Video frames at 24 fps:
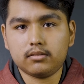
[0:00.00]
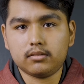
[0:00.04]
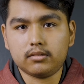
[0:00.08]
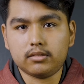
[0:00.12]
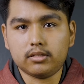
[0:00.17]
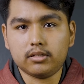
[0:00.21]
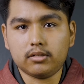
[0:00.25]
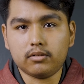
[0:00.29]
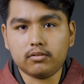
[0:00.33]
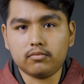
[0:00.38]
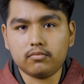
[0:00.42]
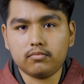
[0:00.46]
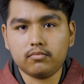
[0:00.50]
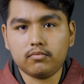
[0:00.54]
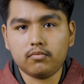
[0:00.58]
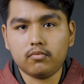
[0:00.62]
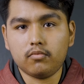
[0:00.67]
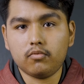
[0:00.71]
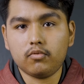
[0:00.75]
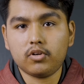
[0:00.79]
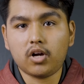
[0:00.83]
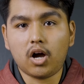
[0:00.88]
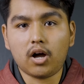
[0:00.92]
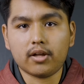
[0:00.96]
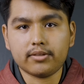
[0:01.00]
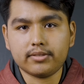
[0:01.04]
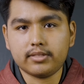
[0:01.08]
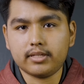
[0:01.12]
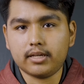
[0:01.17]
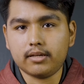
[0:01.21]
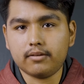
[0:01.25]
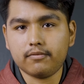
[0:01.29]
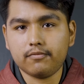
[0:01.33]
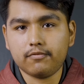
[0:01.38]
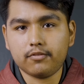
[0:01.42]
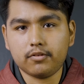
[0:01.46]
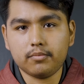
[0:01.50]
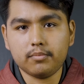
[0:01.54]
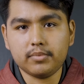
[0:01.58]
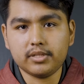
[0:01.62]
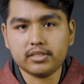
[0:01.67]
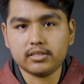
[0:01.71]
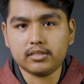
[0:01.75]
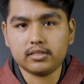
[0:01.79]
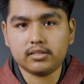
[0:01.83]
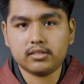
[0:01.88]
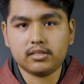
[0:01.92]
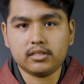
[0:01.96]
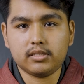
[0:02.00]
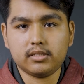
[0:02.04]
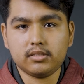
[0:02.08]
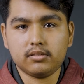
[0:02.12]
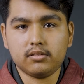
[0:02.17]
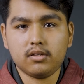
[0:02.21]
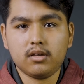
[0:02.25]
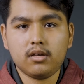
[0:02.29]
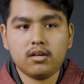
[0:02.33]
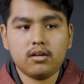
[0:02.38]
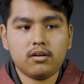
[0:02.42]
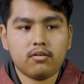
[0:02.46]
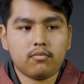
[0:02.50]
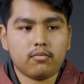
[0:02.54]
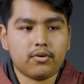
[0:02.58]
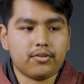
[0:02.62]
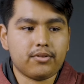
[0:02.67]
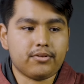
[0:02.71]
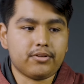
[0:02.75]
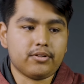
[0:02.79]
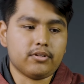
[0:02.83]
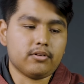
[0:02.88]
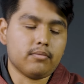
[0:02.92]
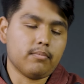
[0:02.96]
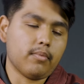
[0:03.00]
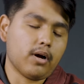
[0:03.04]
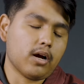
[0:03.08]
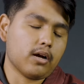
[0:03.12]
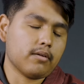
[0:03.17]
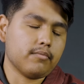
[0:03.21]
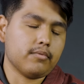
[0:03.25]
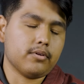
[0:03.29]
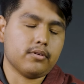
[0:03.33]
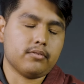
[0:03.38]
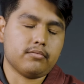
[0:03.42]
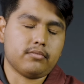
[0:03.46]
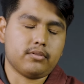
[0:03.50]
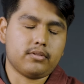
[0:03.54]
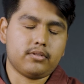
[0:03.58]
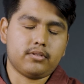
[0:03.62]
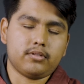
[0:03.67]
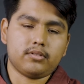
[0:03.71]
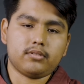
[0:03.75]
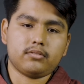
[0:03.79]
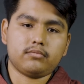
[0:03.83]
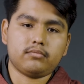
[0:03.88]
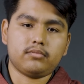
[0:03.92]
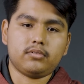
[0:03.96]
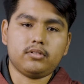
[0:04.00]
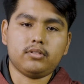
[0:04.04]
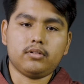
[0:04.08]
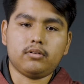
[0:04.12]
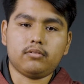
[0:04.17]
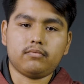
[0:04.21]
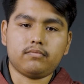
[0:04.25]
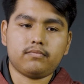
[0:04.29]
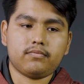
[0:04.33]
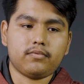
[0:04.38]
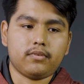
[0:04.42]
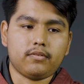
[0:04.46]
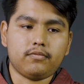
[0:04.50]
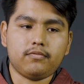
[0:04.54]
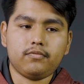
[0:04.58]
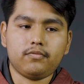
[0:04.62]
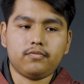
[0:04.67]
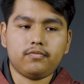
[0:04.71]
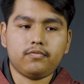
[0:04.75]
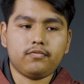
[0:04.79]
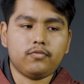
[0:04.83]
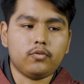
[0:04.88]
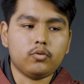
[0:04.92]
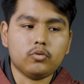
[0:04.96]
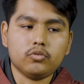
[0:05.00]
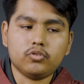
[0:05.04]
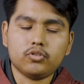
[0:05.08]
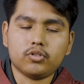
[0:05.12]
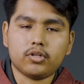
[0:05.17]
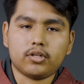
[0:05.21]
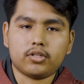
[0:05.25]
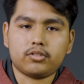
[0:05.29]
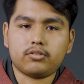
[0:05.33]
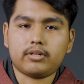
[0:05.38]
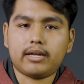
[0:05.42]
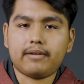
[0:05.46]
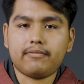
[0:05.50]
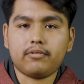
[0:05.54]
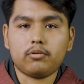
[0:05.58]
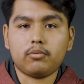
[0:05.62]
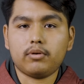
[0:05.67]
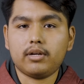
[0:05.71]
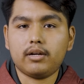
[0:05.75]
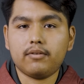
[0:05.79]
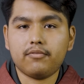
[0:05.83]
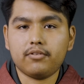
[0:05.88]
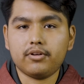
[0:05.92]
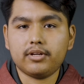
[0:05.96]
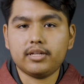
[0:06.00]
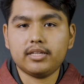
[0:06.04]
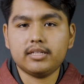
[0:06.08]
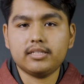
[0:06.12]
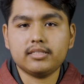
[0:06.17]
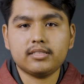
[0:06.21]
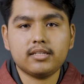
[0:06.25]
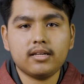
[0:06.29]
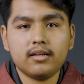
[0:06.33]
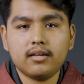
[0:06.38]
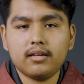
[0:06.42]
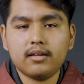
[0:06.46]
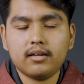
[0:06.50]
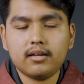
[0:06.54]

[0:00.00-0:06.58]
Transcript: you know, content for businesses, whether you're a barber, whether you're, you know, a food truck driver, whatever it is.